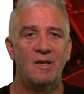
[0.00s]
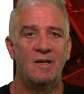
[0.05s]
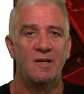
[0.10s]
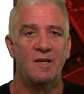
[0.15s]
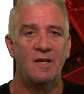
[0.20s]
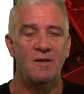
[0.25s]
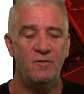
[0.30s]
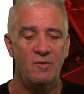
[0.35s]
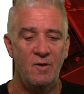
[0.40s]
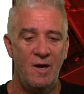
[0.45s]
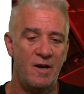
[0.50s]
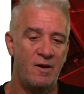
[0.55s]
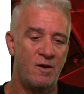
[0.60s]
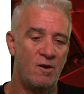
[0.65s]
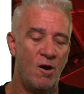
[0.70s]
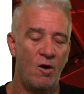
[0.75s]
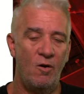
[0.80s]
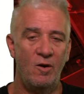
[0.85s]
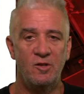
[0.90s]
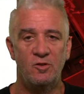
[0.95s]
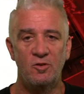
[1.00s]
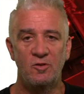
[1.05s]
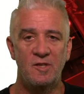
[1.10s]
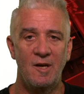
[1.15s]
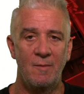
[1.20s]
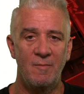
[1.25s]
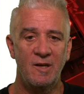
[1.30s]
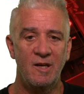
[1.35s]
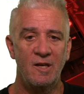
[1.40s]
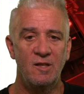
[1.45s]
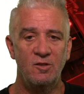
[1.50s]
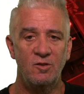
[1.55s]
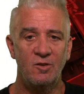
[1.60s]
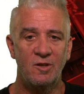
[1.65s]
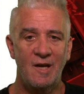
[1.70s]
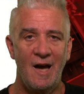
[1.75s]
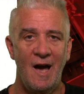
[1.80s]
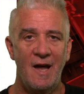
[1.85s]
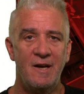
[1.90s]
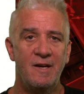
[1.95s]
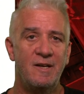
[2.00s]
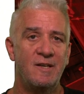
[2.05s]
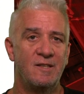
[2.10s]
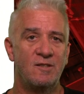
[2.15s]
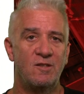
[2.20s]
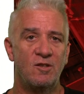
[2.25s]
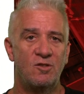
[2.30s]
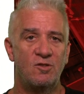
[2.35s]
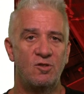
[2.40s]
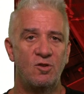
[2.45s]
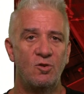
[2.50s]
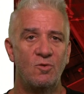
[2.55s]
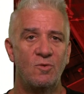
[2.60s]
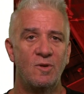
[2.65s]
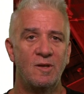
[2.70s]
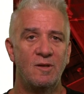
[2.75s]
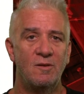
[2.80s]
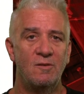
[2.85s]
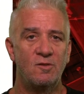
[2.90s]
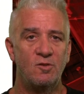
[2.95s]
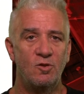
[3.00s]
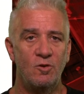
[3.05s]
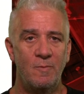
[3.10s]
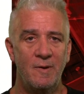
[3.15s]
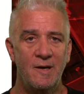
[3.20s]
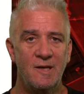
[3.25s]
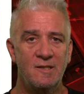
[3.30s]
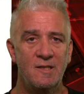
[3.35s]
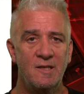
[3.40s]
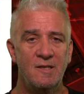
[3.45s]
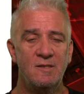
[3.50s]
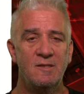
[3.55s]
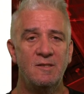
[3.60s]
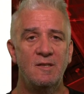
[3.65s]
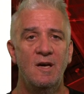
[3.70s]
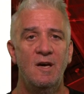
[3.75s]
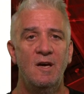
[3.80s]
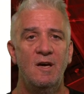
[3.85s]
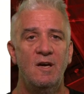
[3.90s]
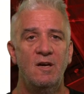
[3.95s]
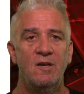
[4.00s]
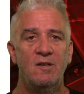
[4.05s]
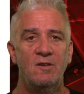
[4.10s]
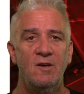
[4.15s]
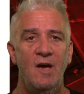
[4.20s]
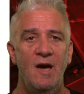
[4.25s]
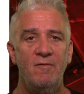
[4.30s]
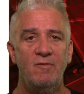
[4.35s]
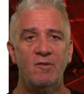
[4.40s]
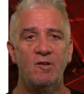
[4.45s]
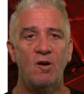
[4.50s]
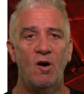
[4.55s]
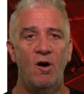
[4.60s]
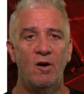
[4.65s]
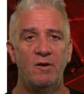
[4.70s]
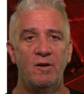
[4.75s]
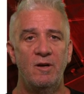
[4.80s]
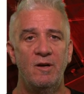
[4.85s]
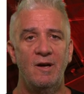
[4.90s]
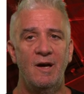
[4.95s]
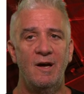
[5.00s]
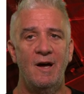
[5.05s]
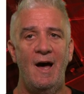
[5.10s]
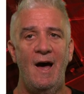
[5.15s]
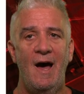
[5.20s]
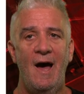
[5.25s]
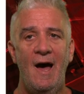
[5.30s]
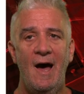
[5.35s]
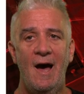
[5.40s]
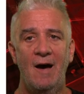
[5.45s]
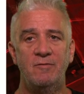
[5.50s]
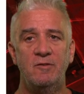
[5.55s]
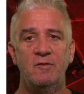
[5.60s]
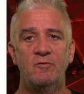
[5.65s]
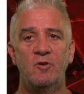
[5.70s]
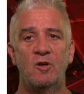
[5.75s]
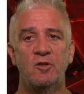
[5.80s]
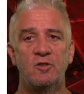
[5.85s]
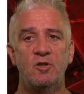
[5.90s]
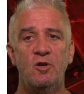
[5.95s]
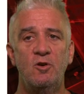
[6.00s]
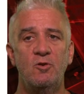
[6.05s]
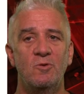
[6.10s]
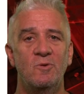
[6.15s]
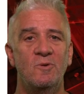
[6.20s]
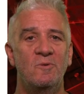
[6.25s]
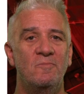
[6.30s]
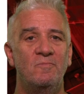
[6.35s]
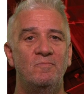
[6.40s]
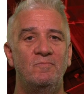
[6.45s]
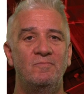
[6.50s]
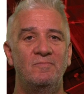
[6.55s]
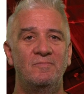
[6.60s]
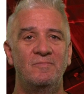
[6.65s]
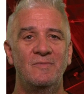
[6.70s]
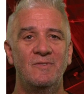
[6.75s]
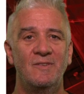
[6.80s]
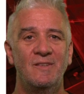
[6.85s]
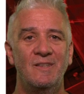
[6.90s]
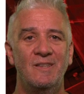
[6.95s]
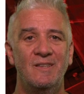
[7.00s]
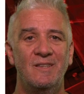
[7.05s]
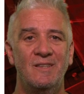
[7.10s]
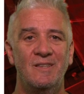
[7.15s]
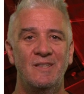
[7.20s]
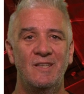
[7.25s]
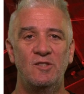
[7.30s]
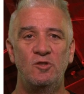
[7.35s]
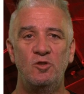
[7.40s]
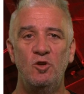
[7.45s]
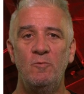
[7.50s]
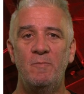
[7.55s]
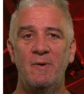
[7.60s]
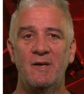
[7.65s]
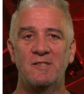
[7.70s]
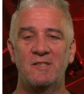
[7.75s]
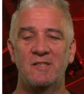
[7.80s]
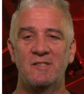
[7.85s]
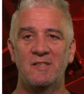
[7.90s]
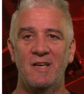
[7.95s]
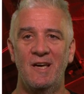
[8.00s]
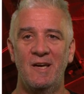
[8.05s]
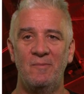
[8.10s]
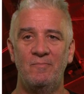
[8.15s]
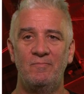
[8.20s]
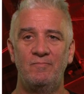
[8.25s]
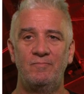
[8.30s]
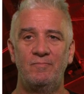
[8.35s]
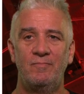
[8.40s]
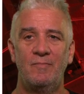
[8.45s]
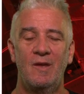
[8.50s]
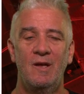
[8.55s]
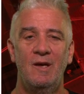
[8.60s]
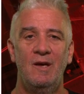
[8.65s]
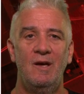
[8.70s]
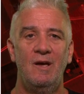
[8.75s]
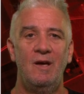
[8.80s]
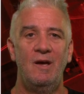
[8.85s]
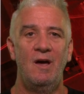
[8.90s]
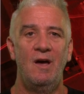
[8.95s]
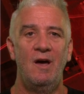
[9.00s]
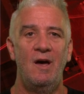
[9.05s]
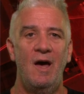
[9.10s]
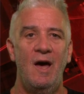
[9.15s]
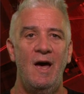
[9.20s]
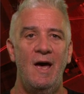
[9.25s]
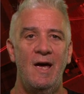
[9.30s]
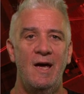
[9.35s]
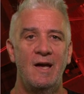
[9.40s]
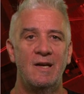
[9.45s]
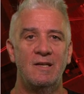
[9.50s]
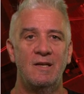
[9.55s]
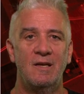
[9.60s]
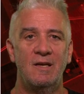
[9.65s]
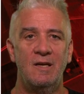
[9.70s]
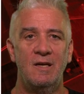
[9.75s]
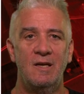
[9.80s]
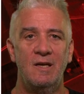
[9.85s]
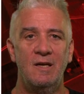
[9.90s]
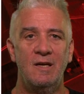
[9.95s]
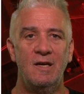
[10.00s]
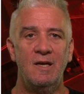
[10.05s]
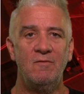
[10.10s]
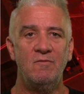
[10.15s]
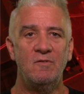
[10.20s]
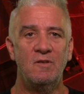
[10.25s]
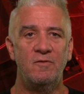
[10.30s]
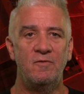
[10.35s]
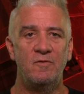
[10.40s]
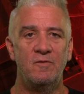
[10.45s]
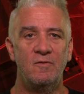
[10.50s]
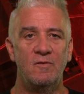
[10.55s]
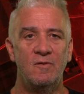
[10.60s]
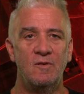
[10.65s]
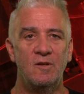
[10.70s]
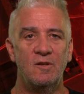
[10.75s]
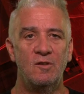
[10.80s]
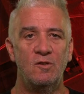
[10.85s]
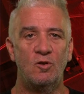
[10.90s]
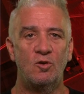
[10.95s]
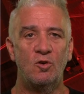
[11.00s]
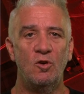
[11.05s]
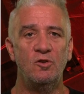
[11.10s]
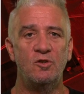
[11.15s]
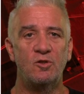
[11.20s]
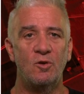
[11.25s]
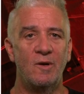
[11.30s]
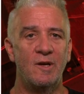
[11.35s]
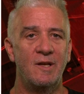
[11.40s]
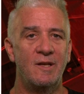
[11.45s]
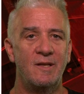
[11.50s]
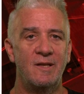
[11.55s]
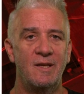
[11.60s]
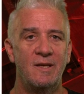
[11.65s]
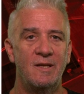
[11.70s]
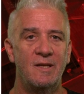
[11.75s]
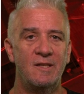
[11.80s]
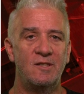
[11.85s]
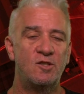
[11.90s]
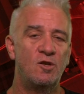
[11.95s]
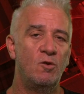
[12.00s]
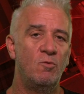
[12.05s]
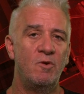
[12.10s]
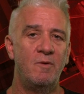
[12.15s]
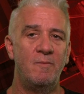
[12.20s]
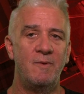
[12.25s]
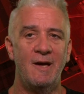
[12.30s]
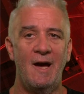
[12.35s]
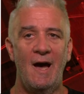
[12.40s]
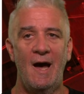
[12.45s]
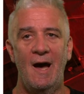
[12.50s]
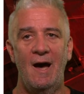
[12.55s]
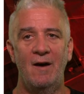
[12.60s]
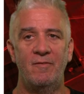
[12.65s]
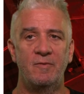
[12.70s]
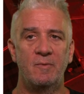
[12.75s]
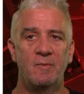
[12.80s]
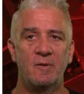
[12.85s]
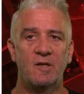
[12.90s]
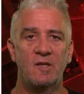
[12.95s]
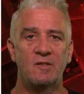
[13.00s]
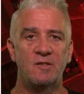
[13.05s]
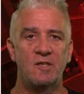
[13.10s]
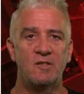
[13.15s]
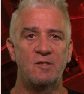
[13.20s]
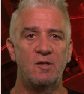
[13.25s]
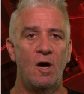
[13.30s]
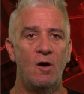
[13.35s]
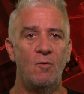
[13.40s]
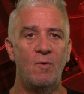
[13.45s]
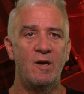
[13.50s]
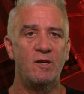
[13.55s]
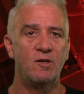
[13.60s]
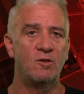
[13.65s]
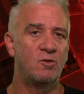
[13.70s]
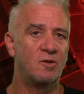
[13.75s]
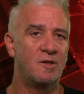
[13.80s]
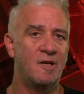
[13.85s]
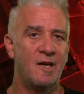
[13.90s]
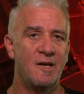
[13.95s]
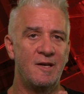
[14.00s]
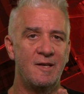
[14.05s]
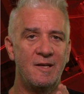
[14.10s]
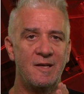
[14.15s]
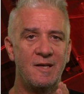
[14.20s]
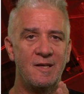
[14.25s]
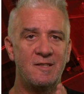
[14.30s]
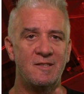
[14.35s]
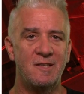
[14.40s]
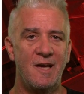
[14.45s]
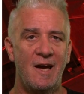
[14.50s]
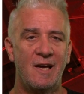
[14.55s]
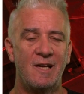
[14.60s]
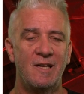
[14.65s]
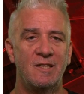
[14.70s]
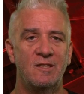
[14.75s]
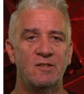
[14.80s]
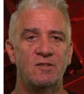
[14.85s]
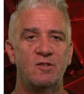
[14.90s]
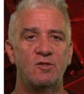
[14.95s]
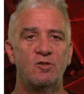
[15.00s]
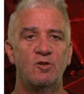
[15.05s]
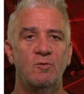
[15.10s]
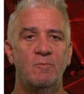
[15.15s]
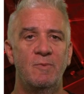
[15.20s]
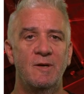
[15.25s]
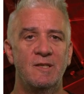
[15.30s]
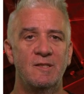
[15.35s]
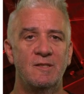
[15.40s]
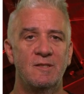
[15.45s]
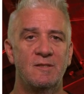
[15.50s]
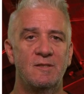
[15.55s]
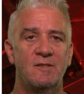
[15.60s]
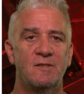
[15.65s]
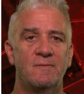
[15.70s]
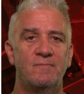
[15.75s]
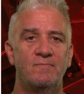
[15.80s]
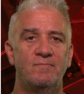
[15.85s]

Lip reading: If you had an orange or something and you cut it into two pieces, you haven't got 1/2, you've got 2. There's 2 pieces there. And even if you could do it, it still wouldn't be 1/2 because there's no way you could get it exactly into 2 pieces.